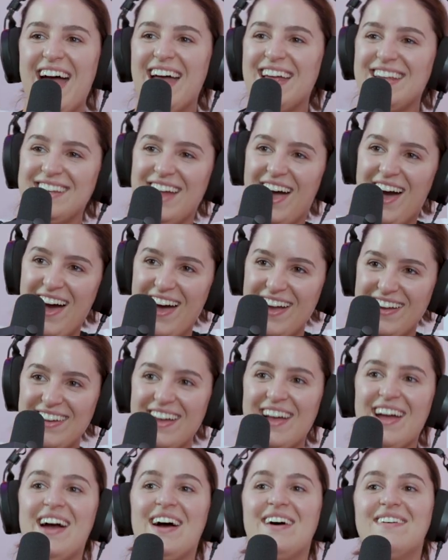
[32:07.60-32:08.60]

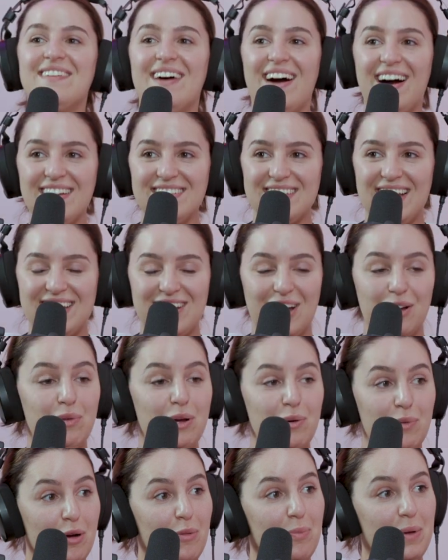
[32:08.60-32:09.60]
No. Well, on that
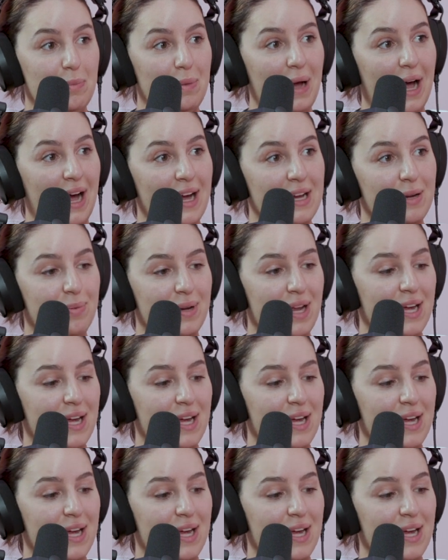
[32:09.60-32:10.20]
note, we will be back.